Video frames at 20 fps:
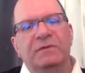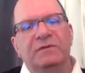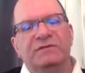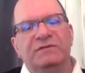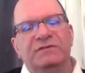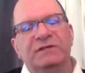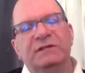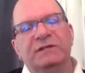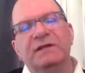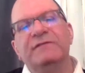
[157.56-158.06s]

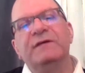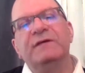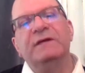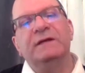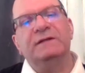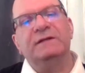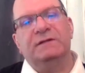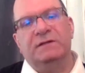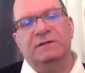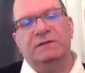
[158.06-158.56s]

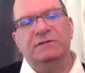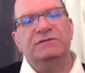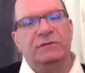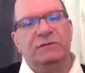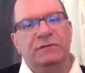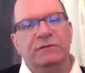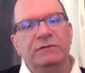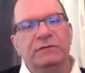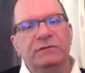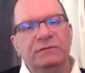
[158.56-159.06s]
significant
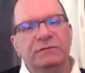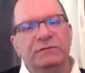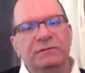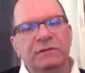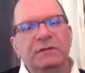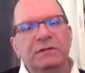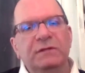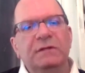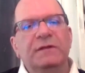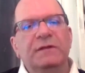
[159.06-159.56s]
concern
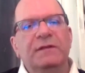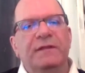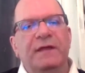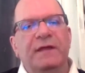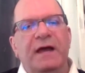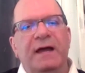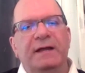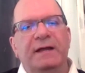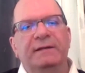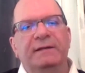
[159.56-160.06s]

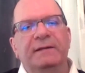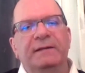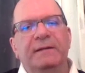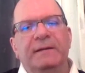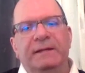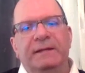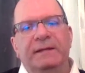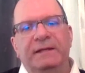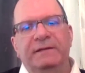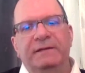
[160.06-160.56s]
that
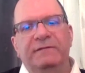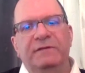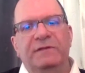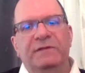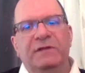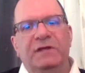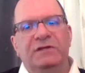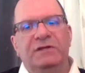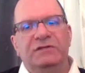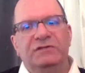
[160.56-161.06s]

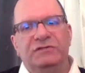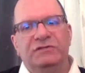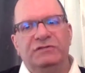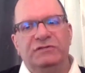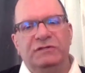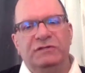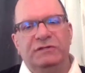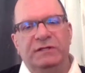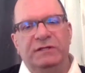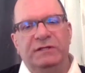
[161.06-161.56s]
even
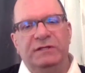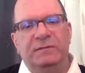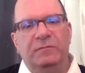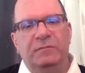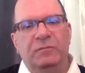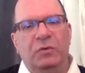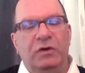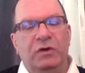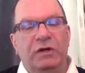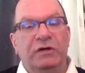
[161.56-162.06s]
the
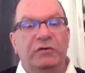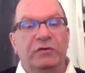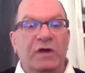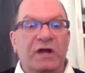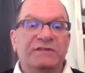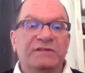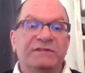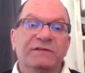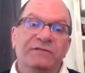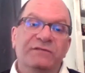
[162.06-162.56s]
more
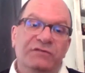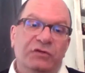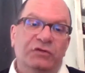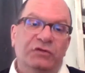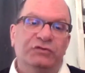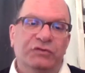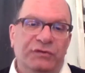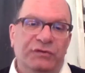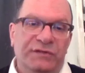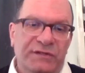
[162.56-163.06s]
aggressive
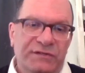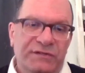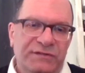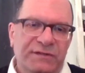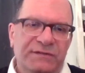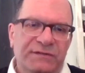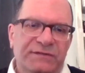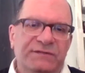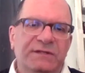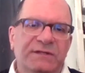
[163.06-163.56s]
social
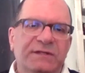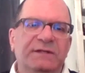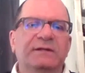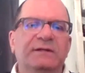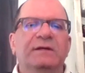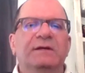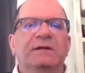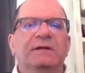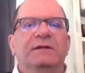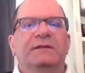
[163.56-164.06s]

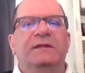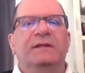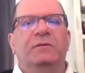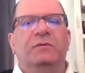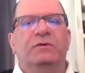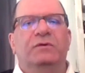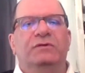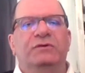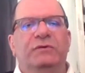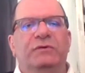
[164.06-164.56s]
distancing that
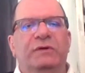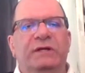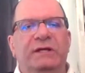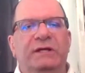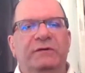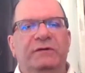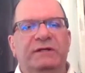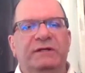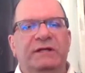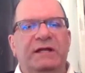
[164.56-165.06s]
we're doing
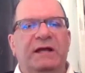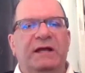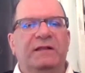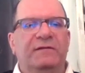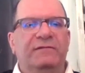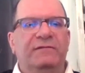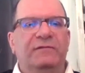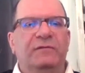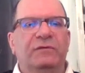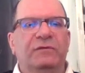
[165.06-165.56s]
here in
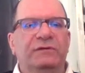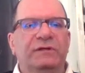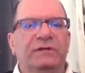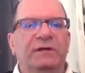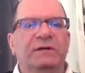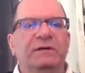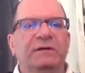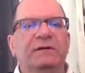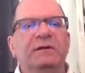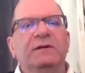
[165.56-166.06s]

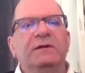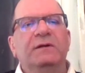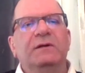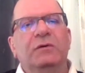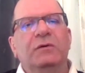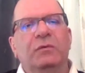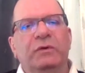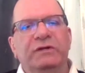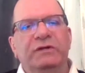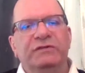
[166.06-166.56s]
California,
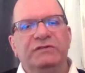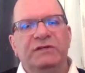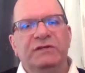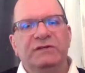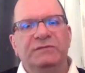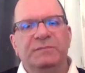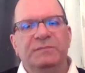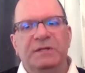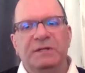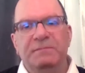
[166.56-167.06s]
which
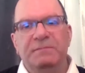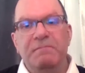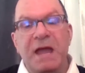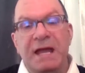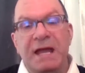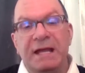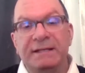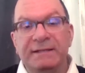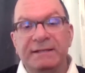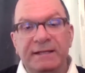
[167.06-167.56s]
has been
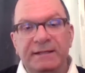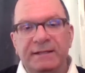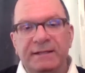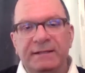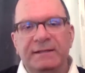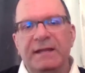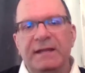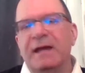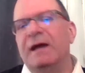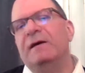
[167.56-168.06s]

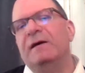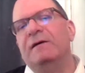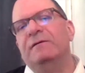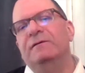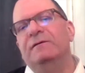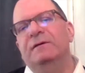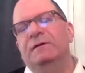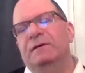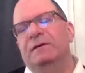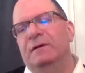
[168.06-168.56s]
mandated
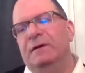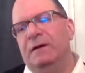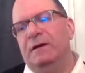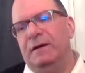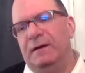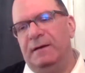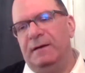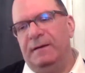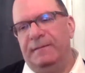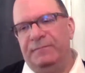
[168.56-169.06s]
now,
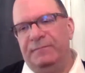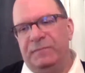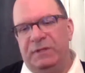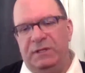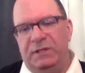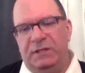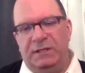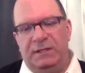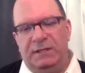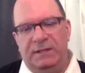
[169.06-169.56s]

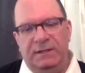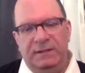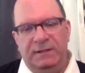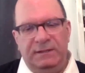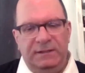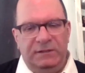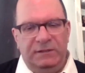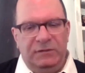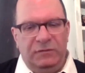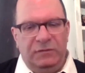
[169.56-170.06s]

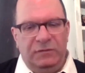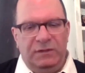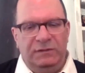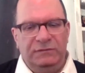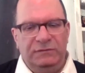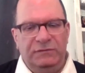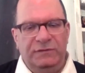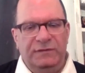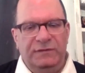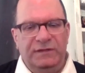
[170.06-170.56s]

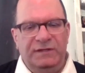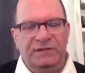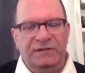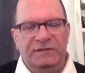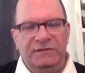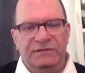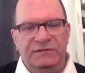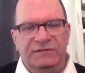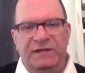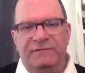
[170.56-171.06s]
under the
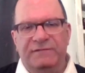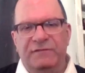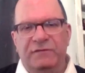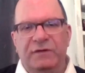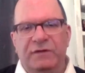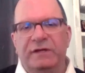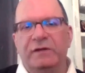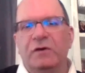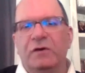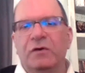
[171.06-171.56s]
Safer
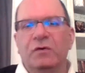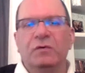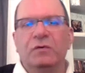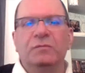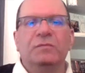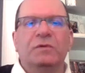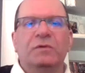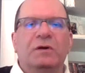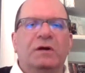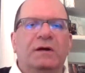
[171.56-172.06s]
at
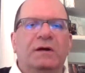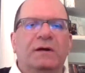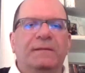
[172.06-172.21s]
Home